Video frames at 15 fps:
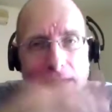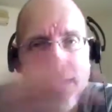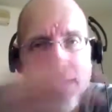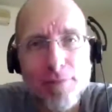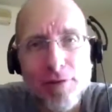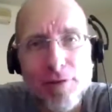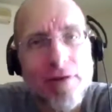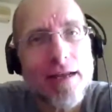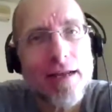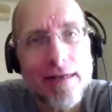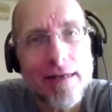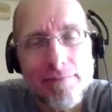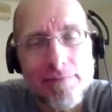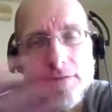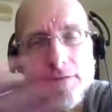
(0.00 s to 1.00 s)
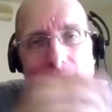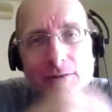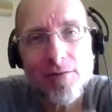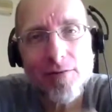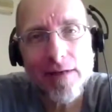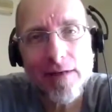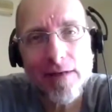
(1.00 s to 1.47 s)
Bob, you got
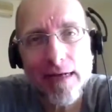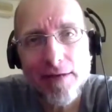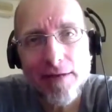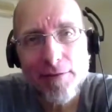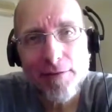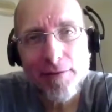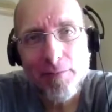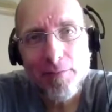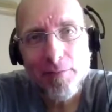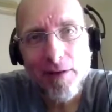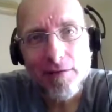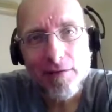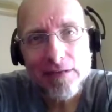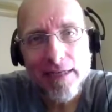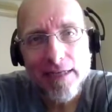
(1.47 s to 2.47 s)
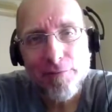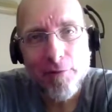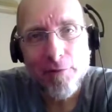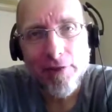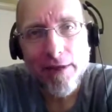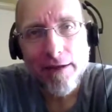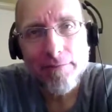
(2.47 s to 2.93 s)
anything you want to say before that?